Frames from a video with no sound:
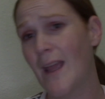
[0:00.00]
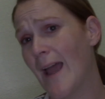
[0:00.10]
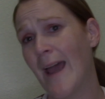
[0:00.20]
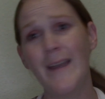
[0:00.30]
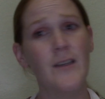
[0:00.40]

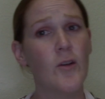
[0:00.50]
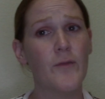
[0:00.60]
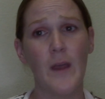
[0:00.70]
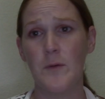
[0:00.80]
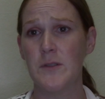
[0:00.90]
I didn't know if
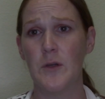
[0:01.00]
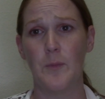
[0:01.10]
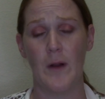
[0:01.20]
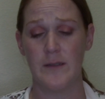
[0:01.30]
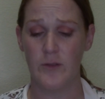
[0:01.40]
that was a good
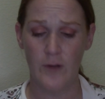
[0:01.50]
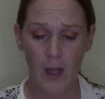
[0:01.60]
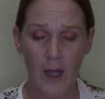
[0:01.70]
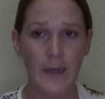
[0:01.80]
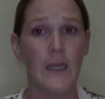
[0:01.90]
price or
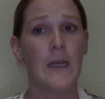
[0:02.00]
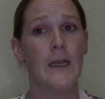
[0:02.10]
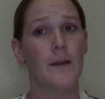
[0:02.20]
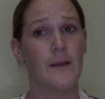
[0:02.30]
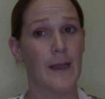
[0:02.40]
not.
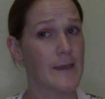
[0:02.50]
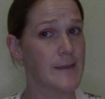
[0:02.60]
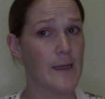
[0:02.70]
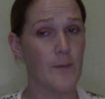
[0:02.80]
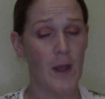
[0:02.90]
Like I
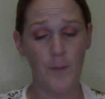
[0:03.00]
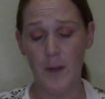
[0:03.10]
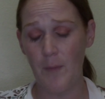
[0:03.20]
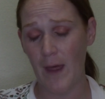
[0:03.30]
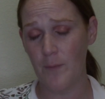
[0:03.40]
said, I'm not a big
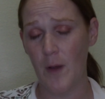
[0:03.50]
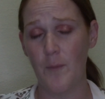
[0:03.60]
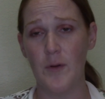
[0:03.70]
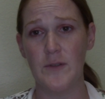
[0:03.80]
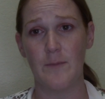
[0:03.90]
bath bomb
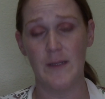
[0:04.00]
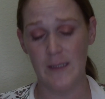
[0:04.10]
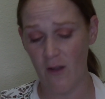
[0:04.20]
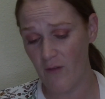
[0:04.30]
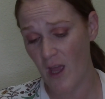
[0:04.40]
person
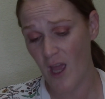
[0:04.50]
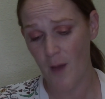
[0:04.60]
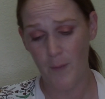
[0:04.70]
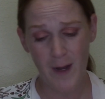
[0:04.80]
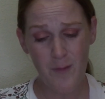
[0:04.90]
myself.
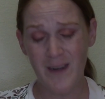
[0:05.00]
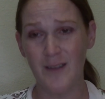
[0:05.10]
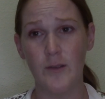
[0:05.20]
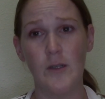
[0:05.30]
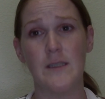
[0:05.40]
But I went
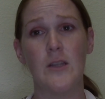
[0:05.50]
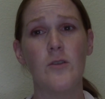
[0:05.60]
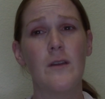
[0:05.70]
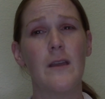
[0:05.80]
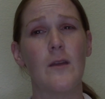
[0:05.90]
and looked, and you
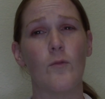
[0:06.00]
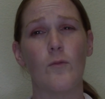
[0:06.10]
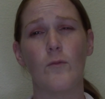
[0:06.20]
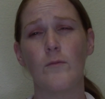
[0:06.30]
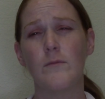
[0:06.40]
can get
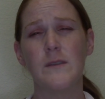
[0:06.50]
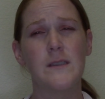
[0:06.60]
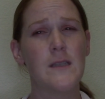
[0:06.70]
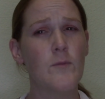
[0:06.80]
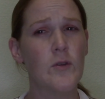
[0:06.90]

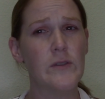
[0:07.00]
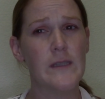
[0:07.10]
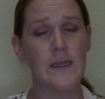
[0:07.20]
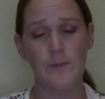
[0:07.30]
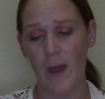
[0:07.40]
similar
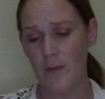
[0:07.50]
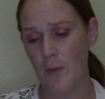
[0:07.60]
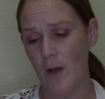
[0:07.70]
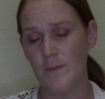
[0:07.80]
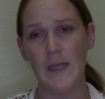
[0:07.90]
sized bath
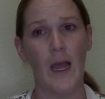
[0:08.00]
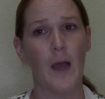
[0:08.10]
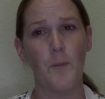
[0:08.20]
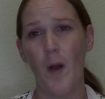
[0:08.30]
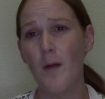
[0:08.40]
bombs,
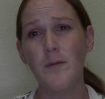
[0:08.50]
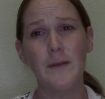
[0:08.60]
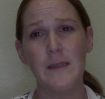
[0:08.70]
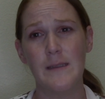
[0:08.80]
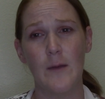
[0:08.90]

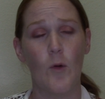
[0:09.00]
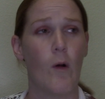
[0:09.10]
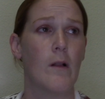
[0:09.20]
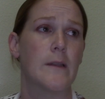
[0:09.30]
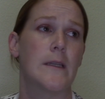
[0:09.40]
probably the same
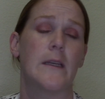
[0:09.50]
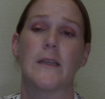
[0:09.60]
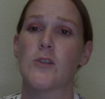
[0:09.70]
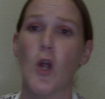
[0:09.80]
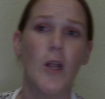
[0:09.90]
quality at
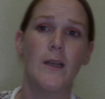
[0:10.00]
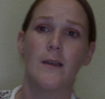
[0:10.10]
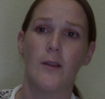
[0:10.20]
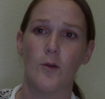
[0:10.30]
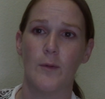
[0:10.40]
Target and
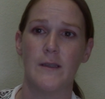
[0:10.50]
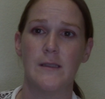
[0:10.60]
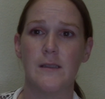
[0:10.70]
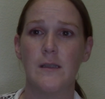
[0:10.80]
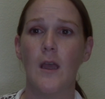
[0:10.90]
other
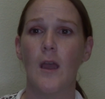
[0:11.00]
places